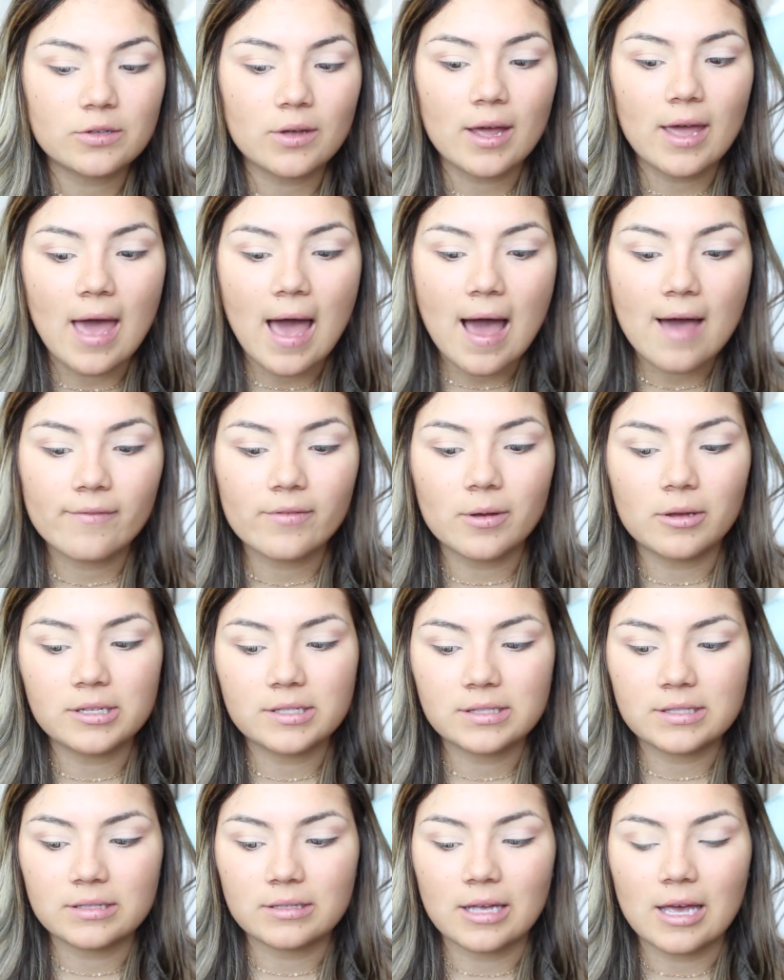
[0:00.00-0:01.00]
So I have a
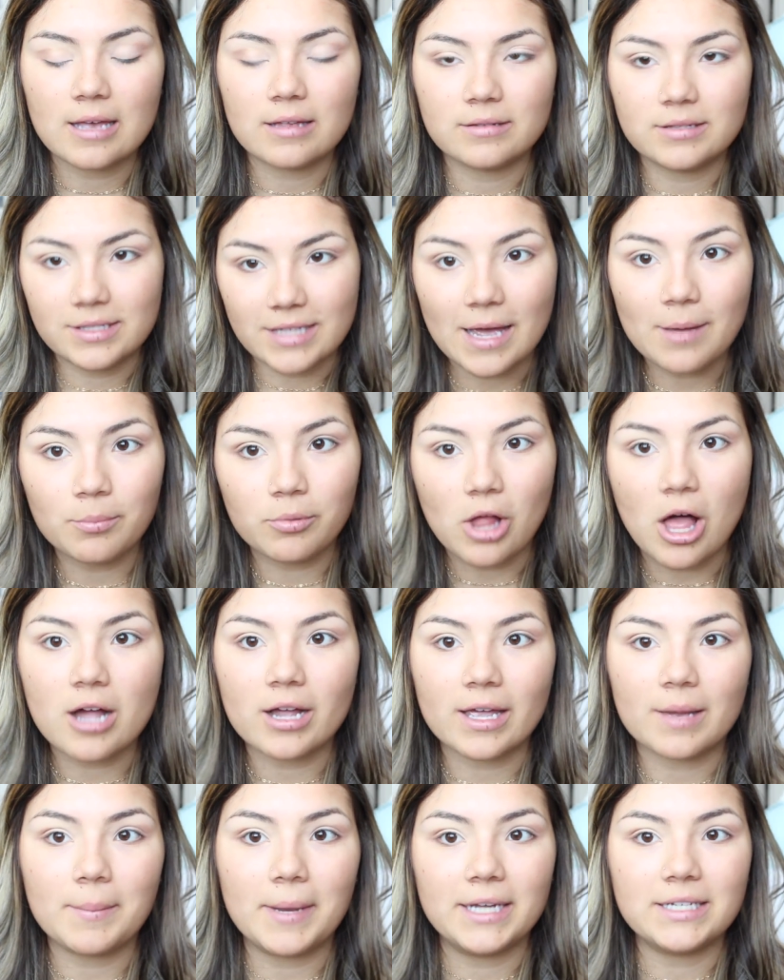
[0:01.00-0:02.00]
set
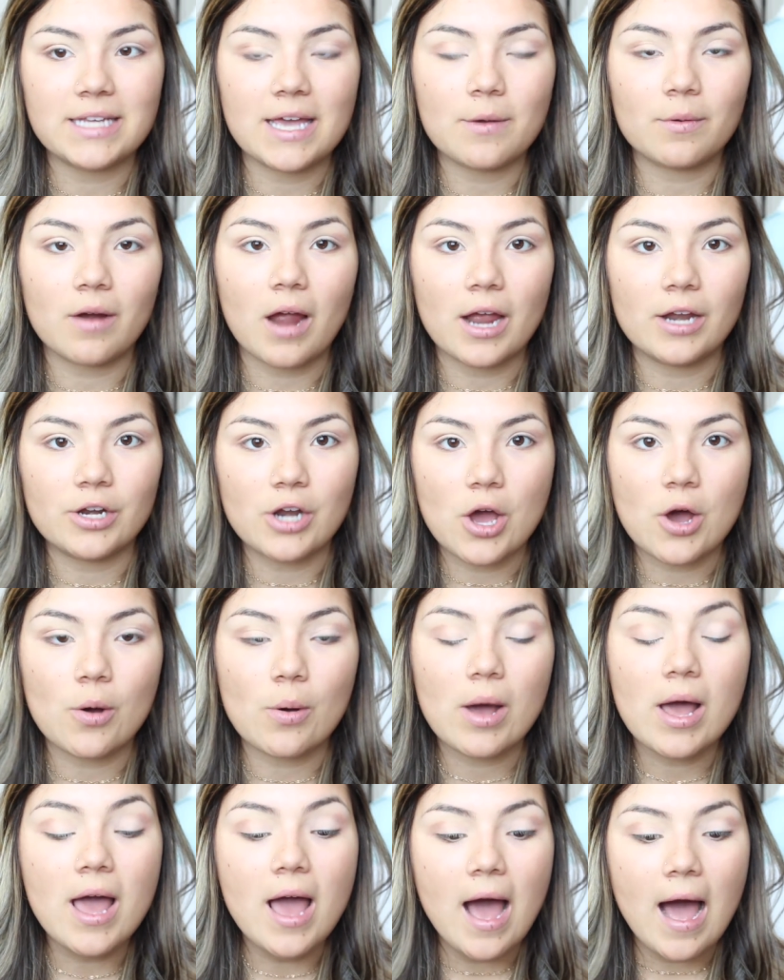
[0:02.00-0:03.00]
block in my day where I
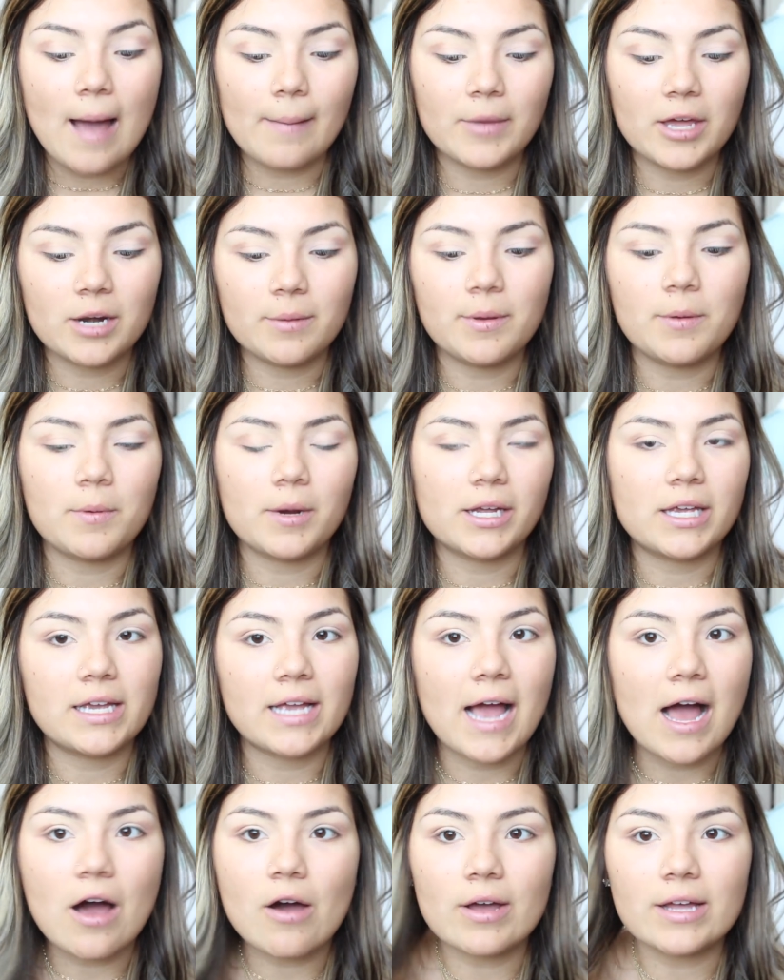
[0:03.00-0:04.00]
know I'm going to be
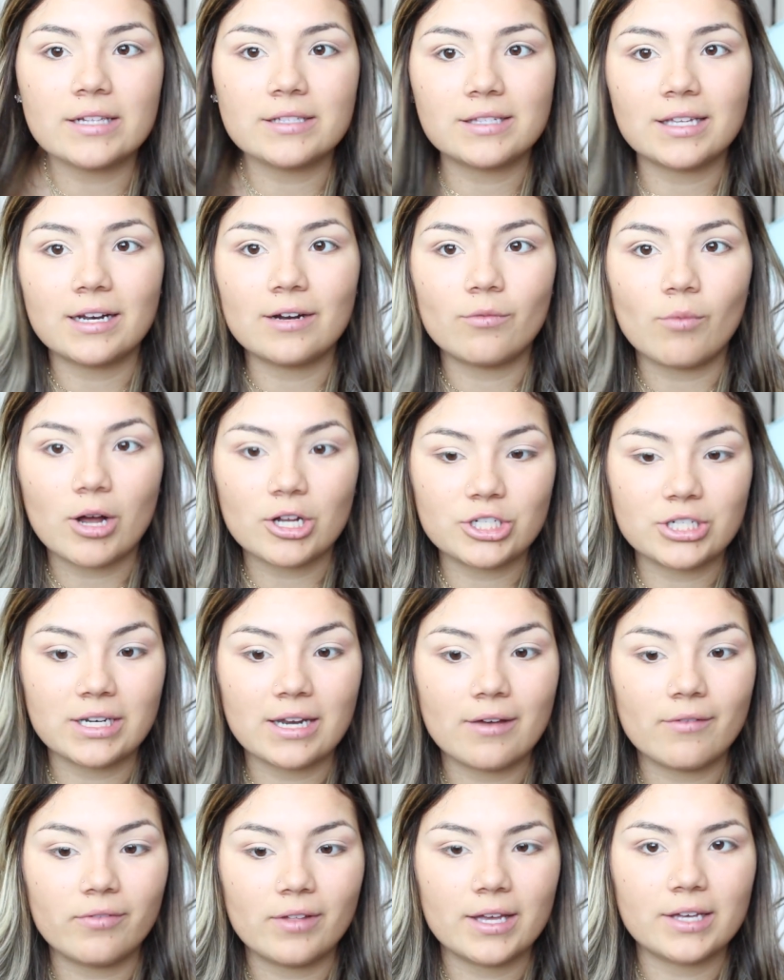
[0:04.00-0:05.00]
working out instead of watching
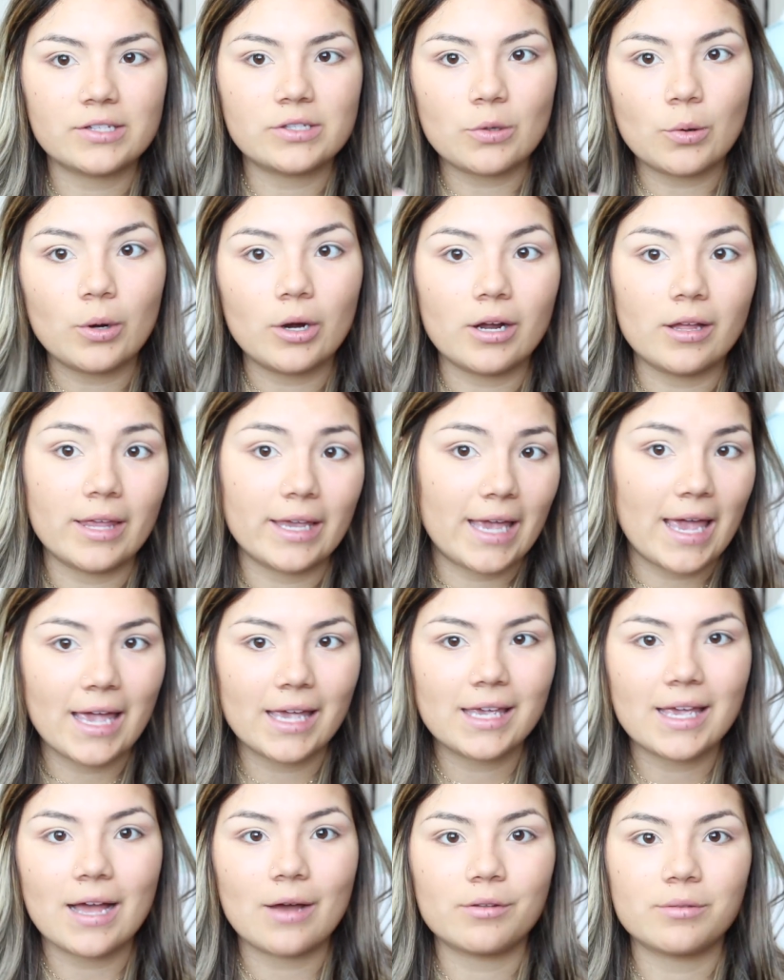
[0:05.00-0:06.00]
Netflix or like
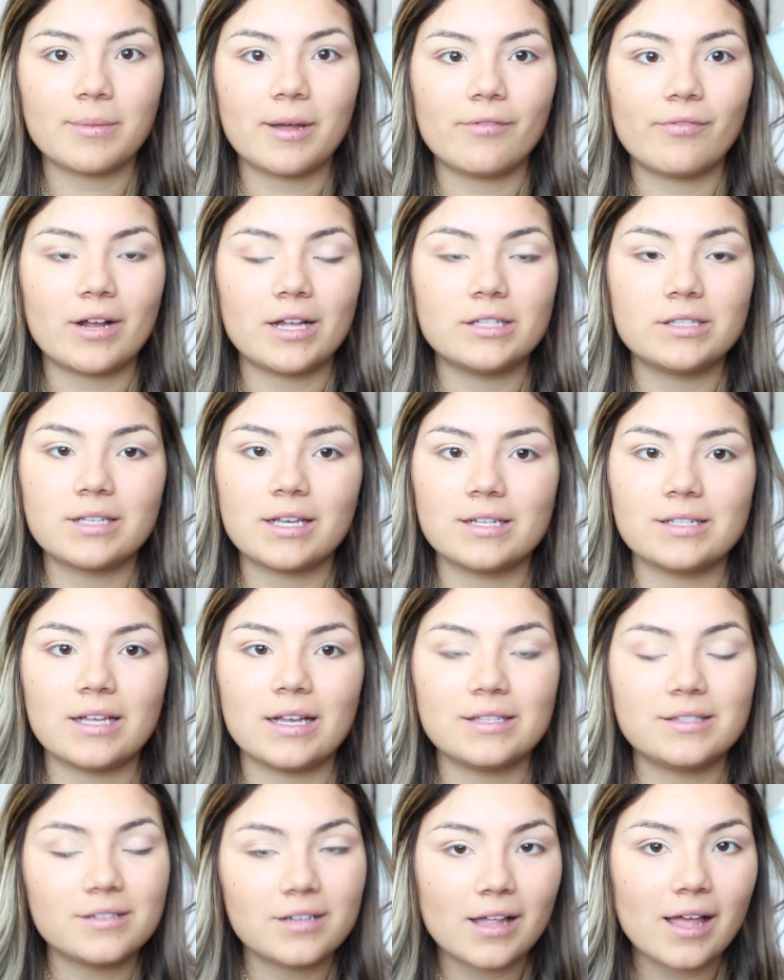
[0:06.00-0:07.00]
hanging out with my friends because
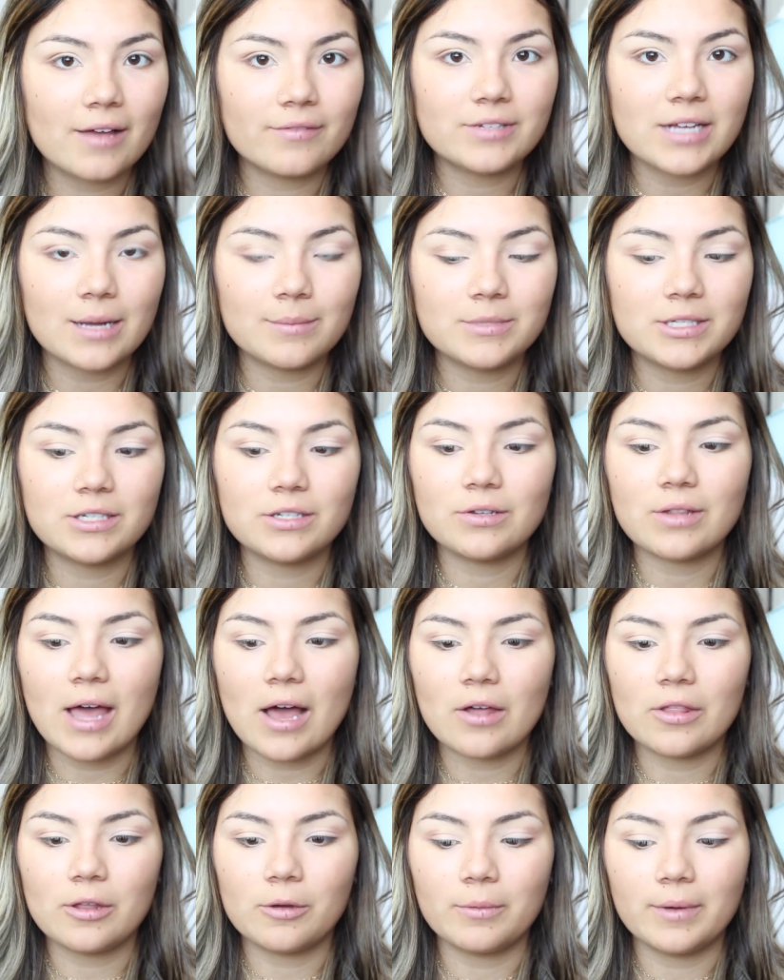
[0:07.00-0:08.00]
I still have time to do
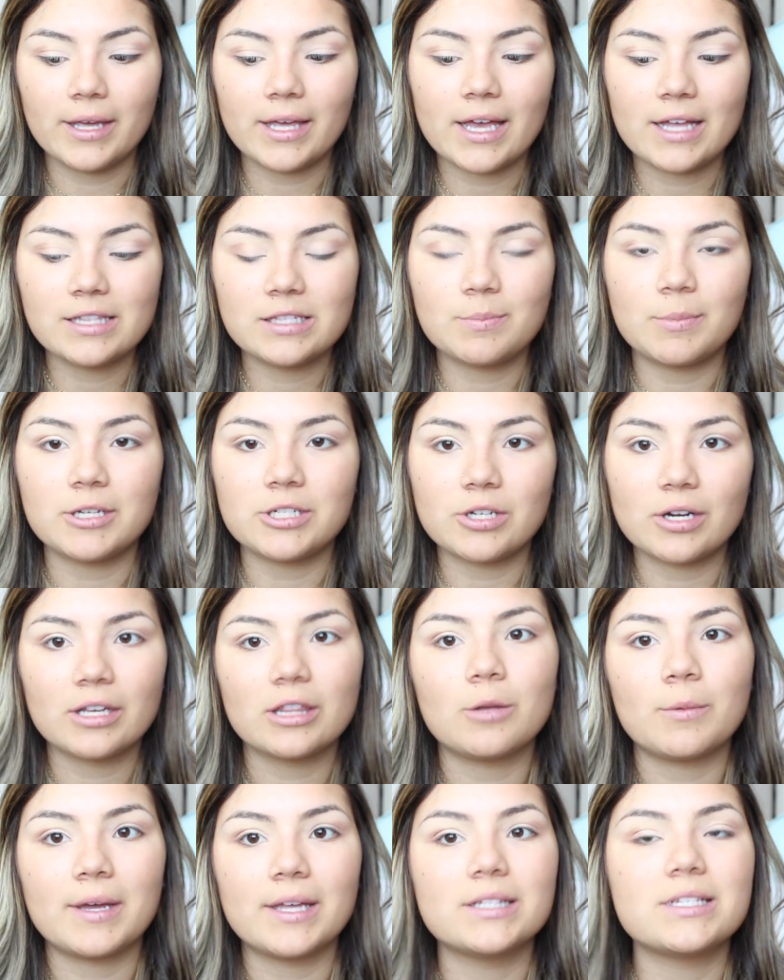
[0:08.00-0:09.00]
that on the weekends. But
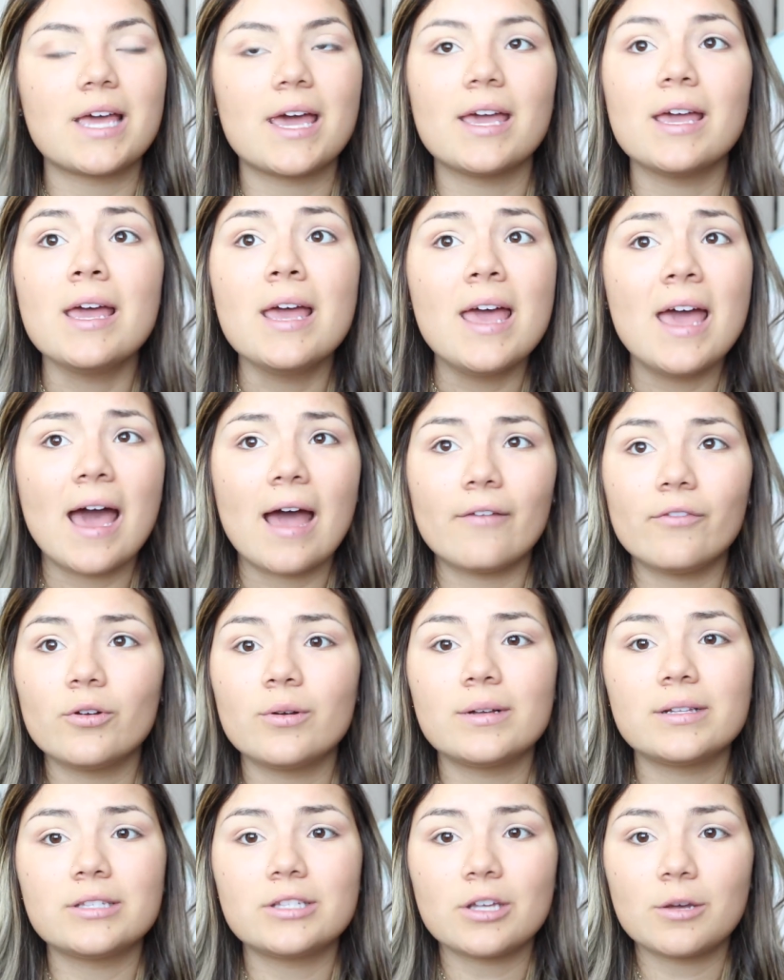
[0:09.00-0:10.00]
during the weekday,
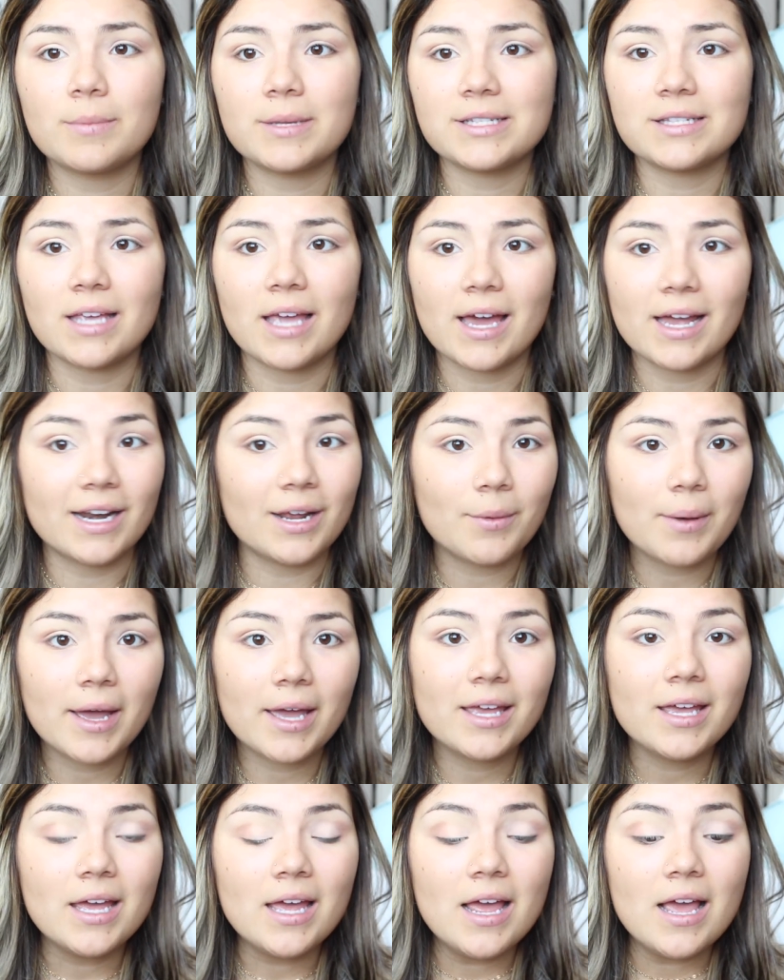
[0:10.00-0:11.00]
everyone's so busy
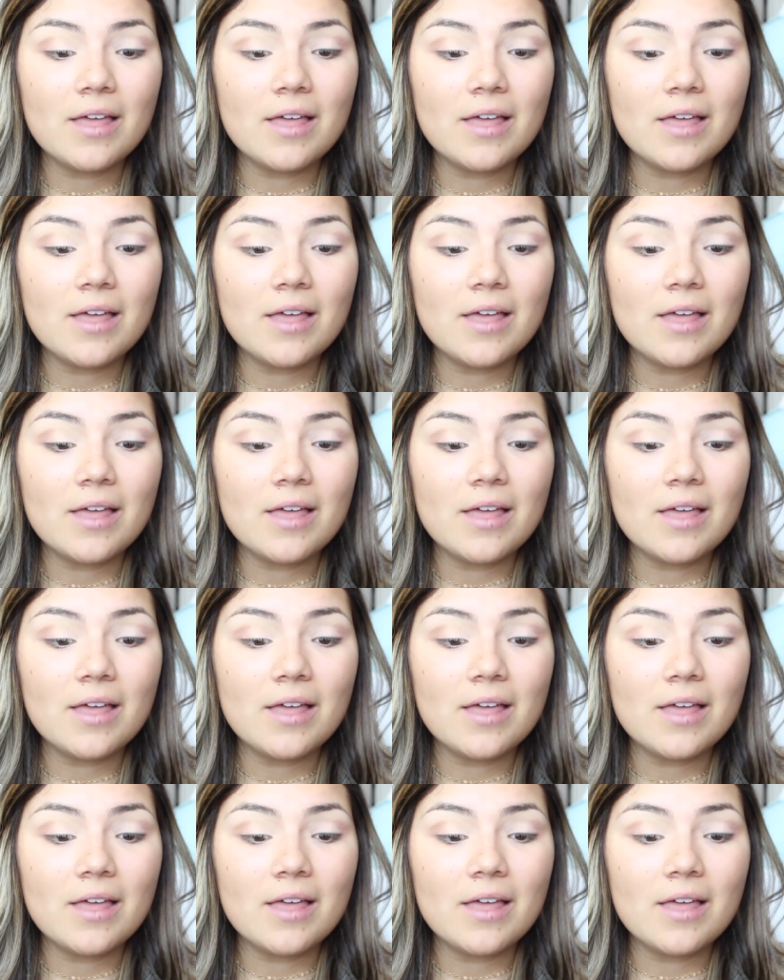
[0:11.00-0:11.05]
anyway